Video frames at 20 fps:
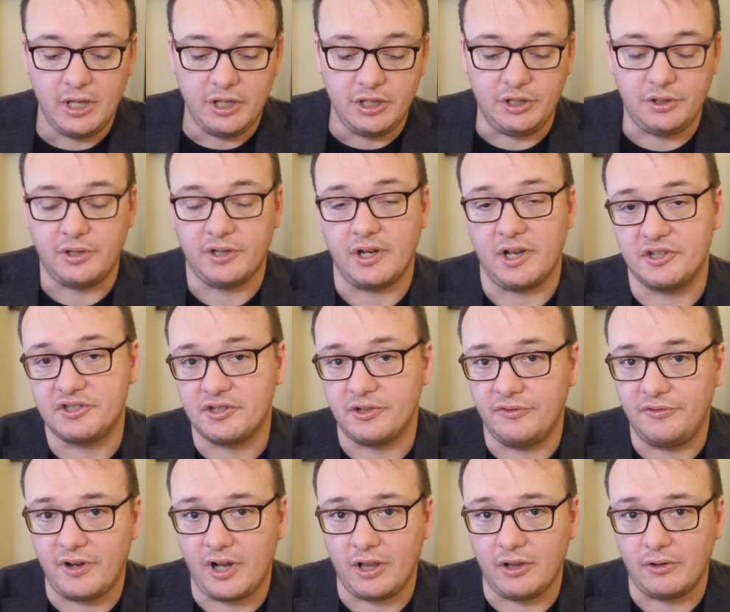You can also
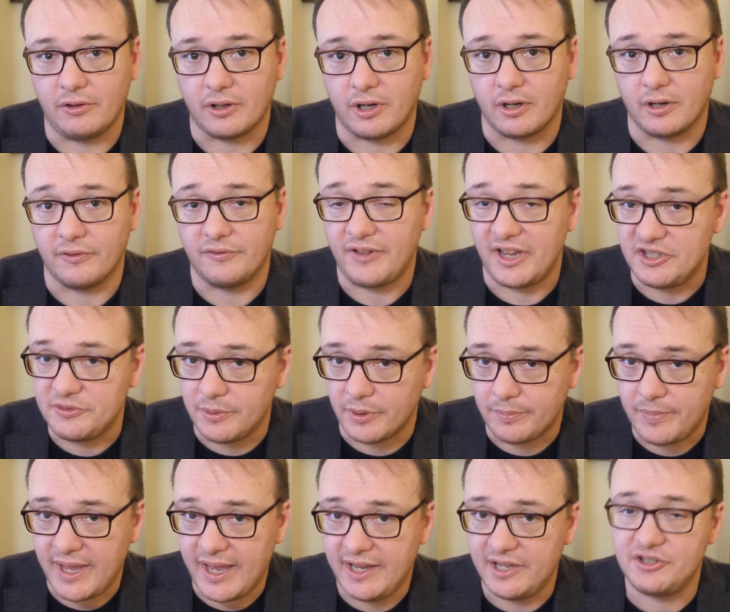follow our
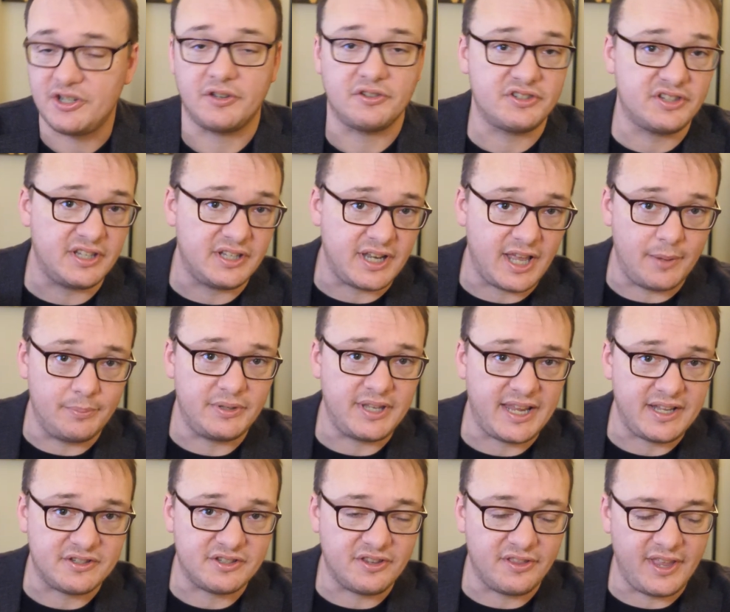Facebook page. I'll send
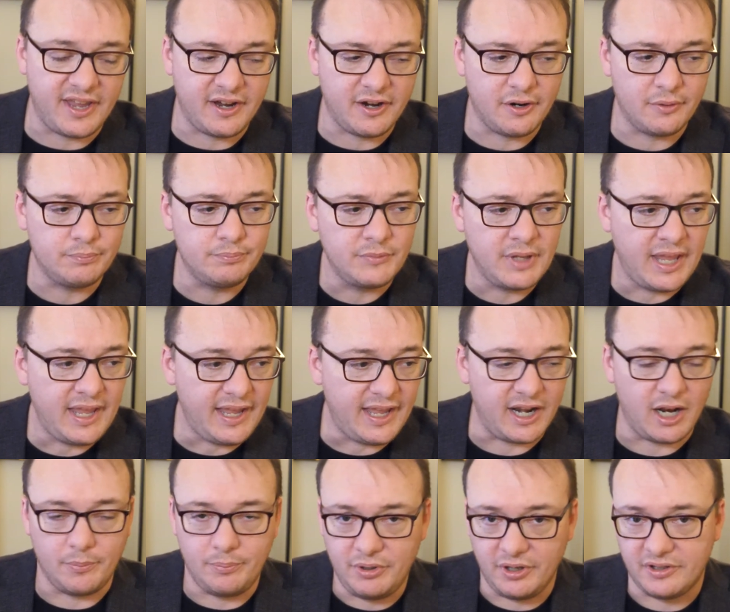updates there,
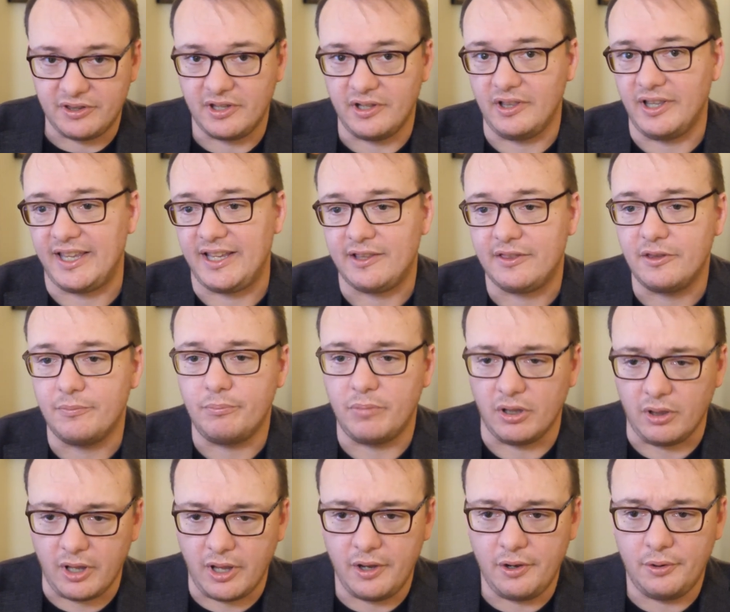and I'll put the link
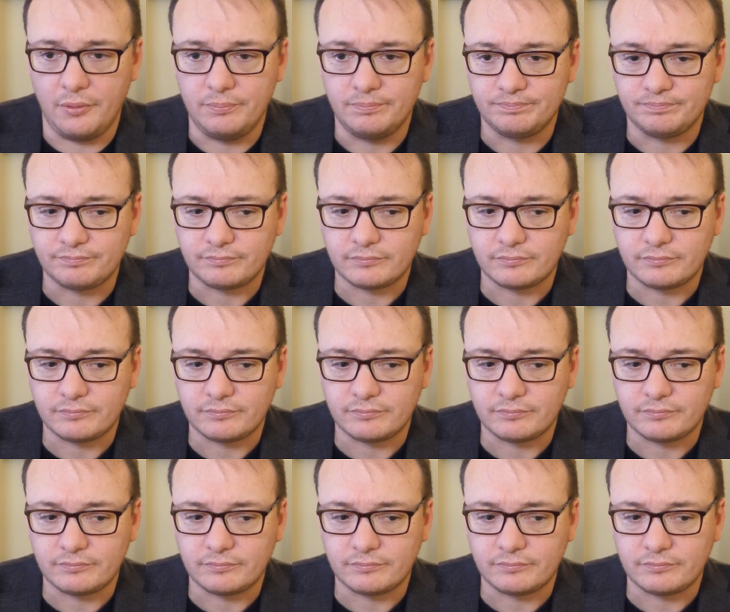below.